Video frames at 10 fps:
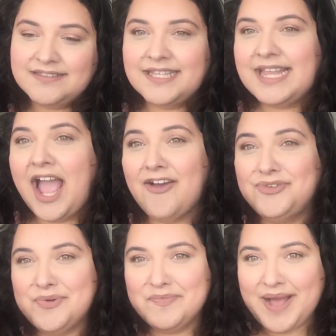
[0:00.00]
that they have
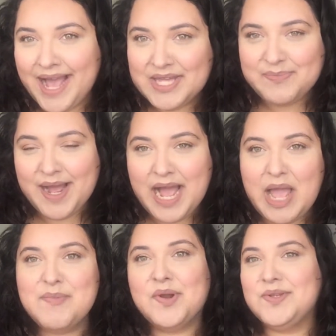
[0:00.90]
to abide
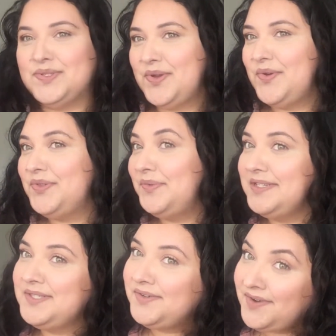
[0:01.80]
by, but also the
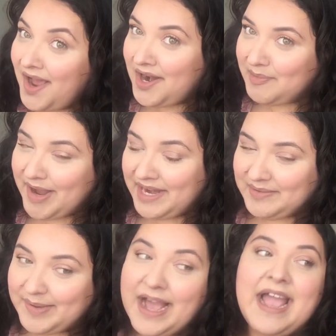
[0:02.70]
ones they're not
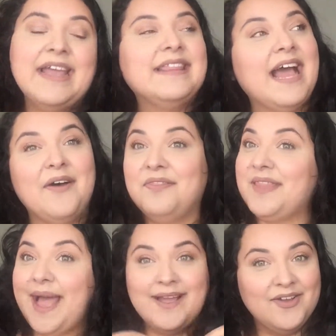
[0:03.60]
abiding by, and how that